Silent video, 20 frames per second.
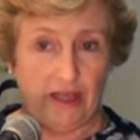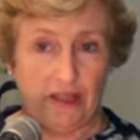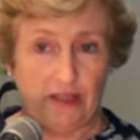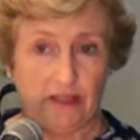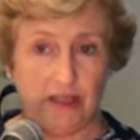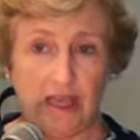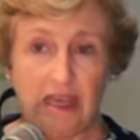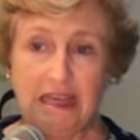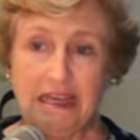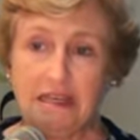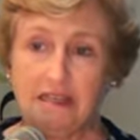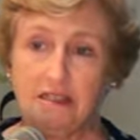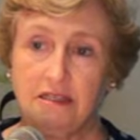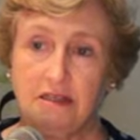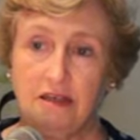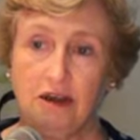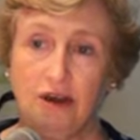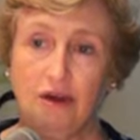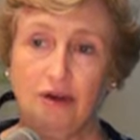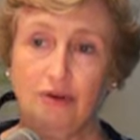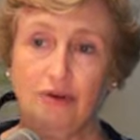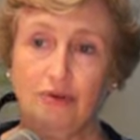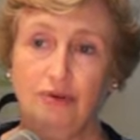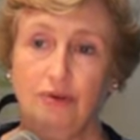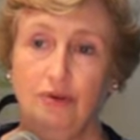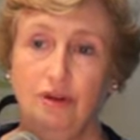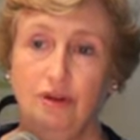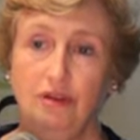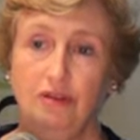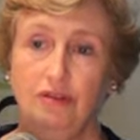There is
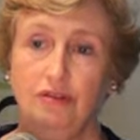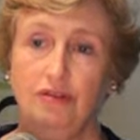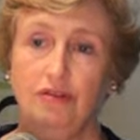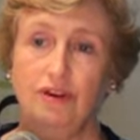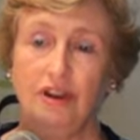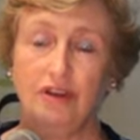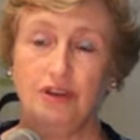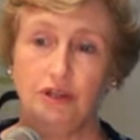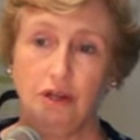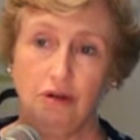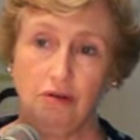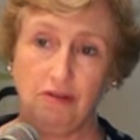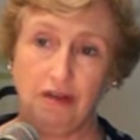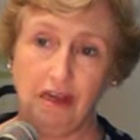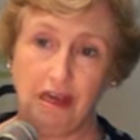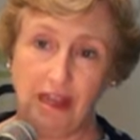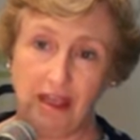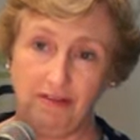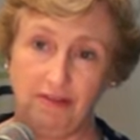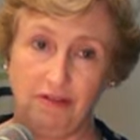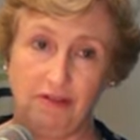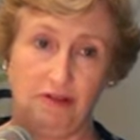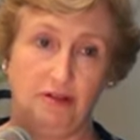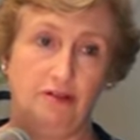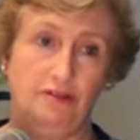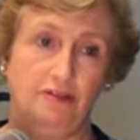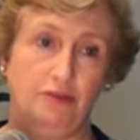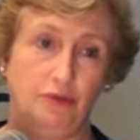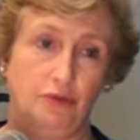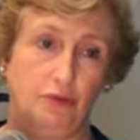no threshold level
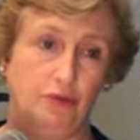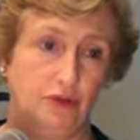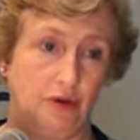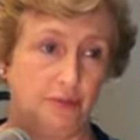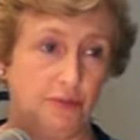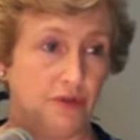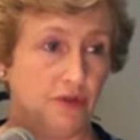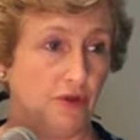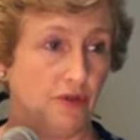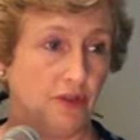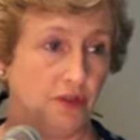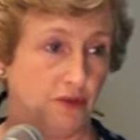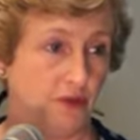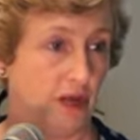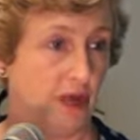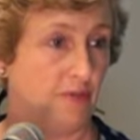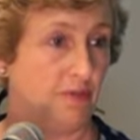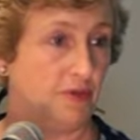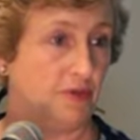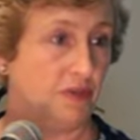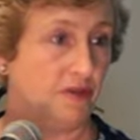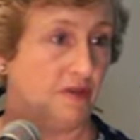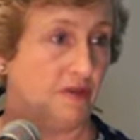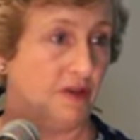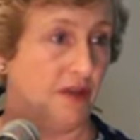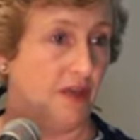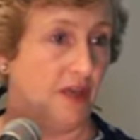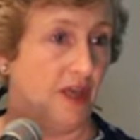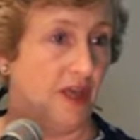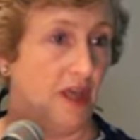for thrips on the traps.
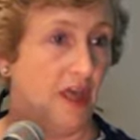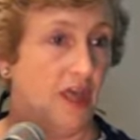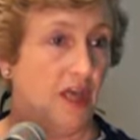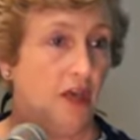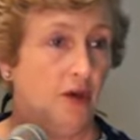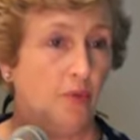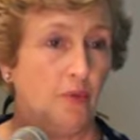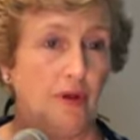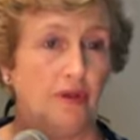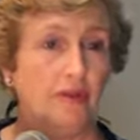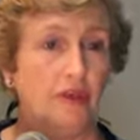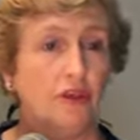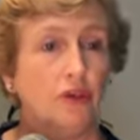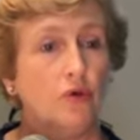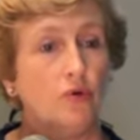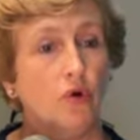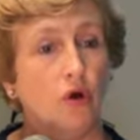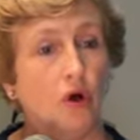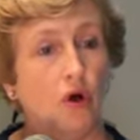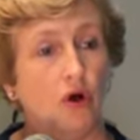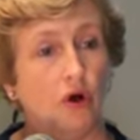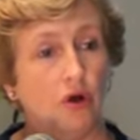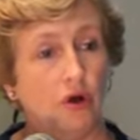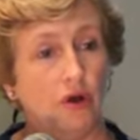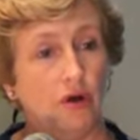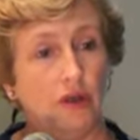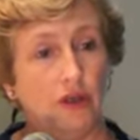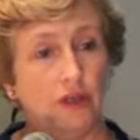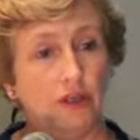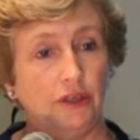Whether you
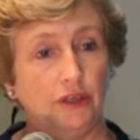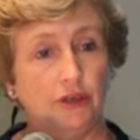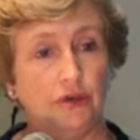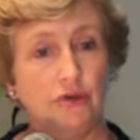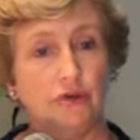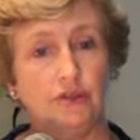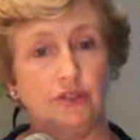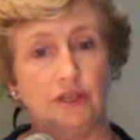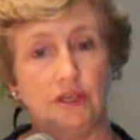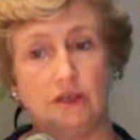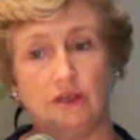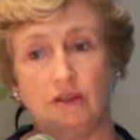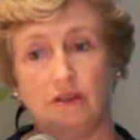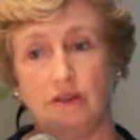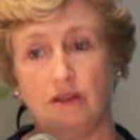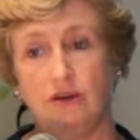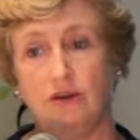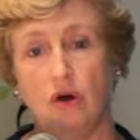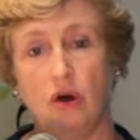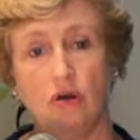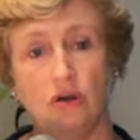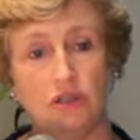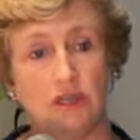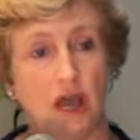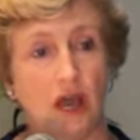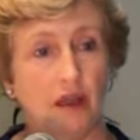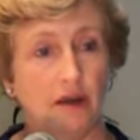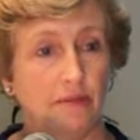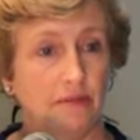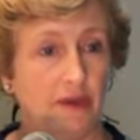are using the
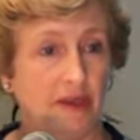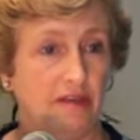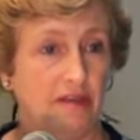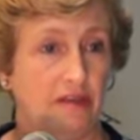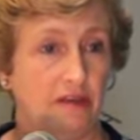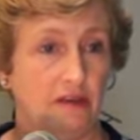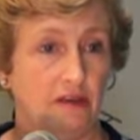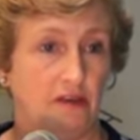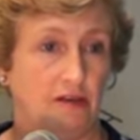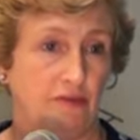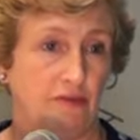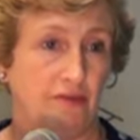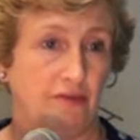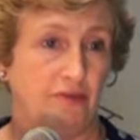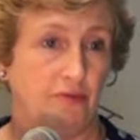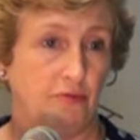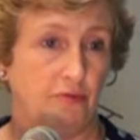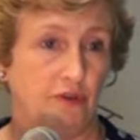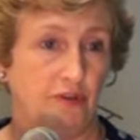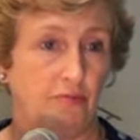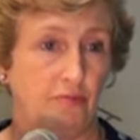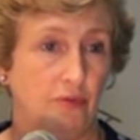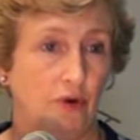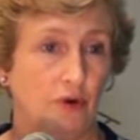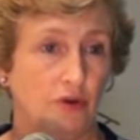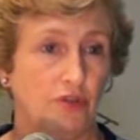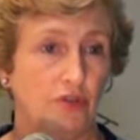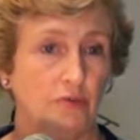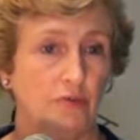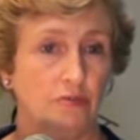knockdown method with
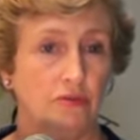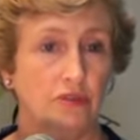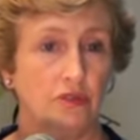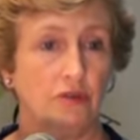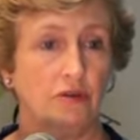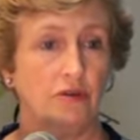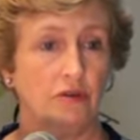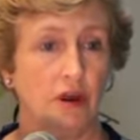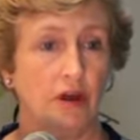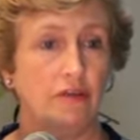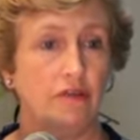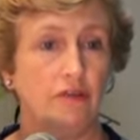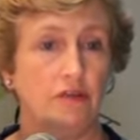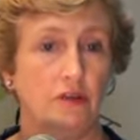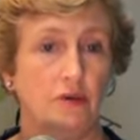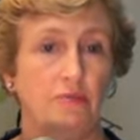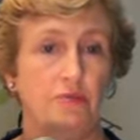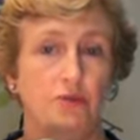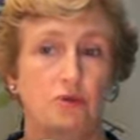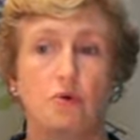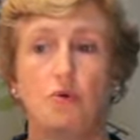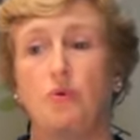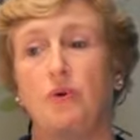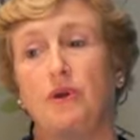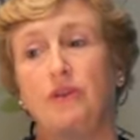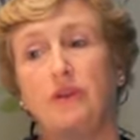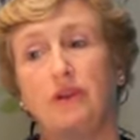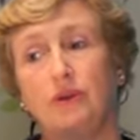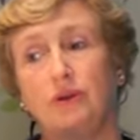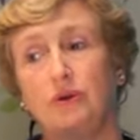blossoms and growth tips or
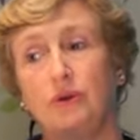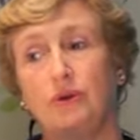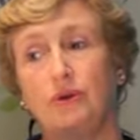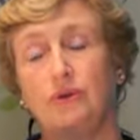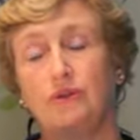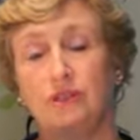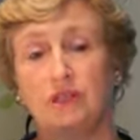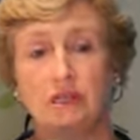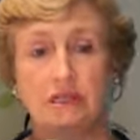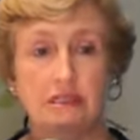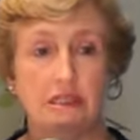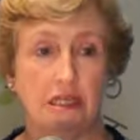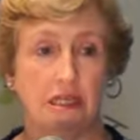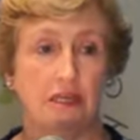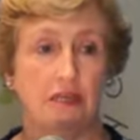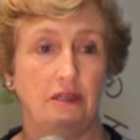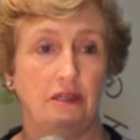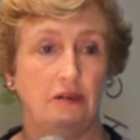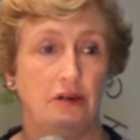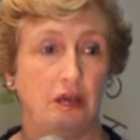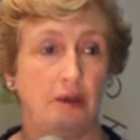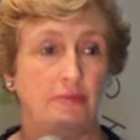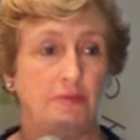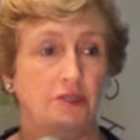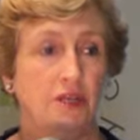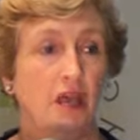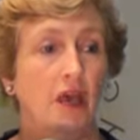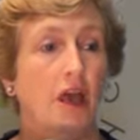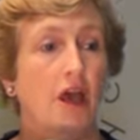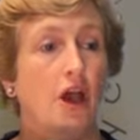whether you're using sticky
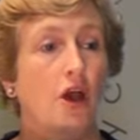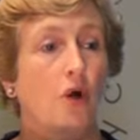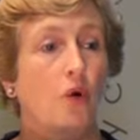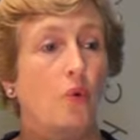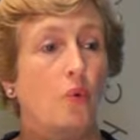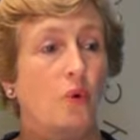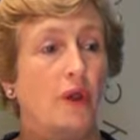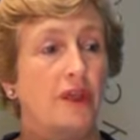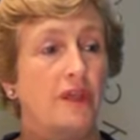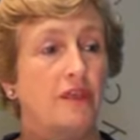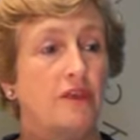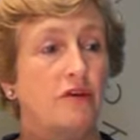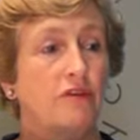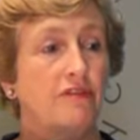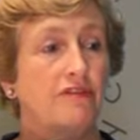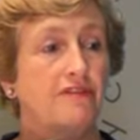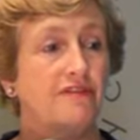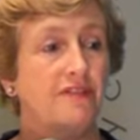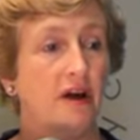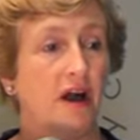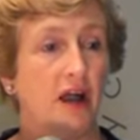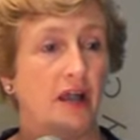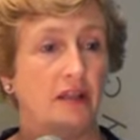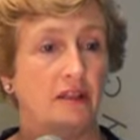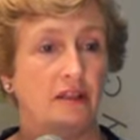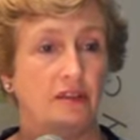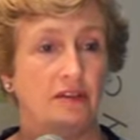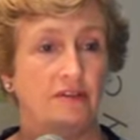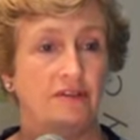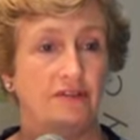traps, when you
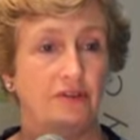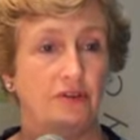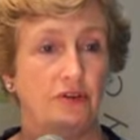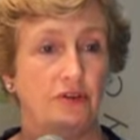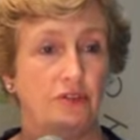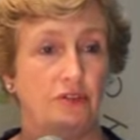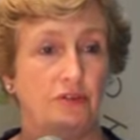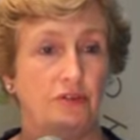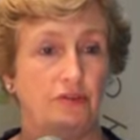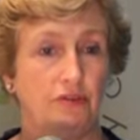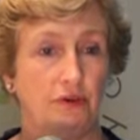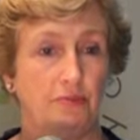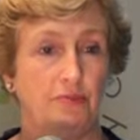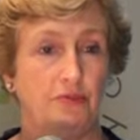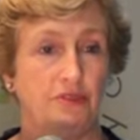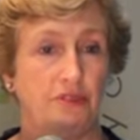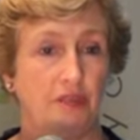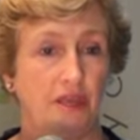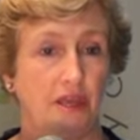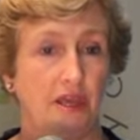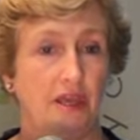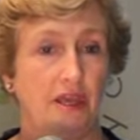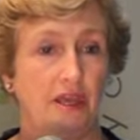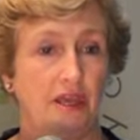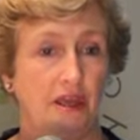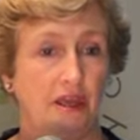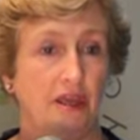find the first thrips there,